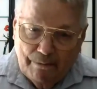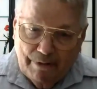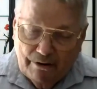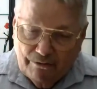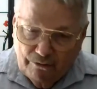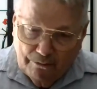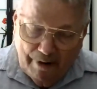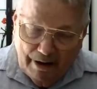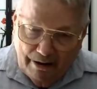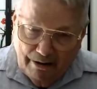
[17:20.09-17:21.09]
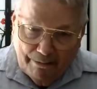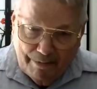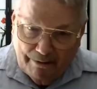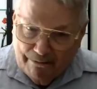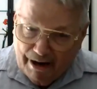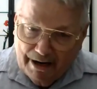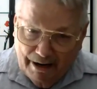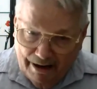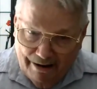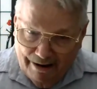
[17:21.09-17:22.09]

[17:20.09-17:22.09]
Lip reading: because you may be ready.